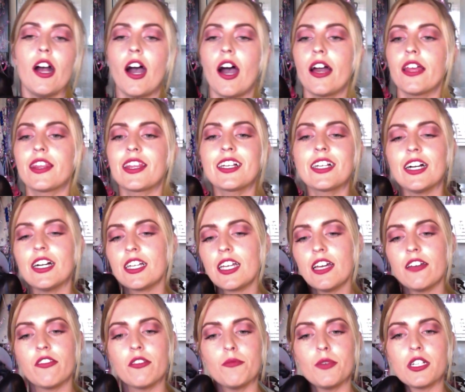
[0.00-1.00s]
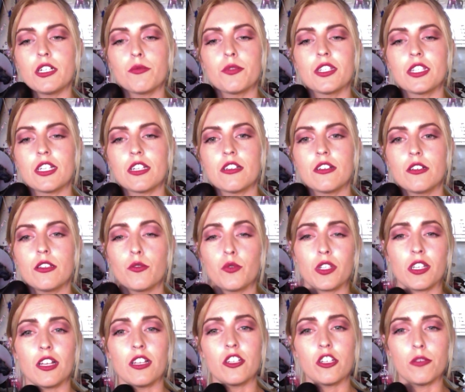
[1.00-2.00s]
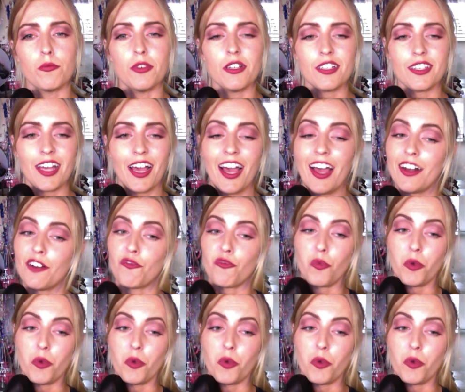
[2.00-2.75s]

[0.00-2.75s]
I think I gave the measurements that were slightly too big because I had